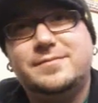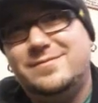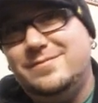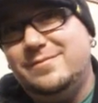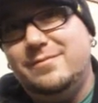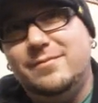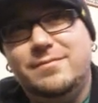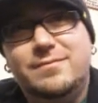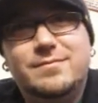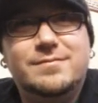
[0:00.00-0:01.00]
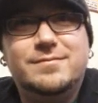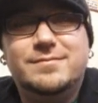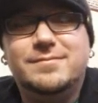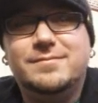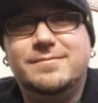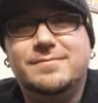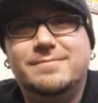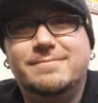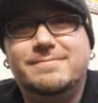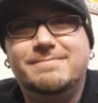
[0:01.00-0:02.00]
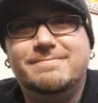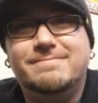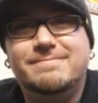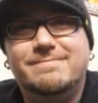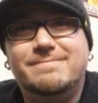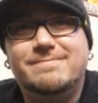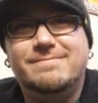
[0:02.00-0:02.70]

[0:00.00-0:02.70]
[no speech]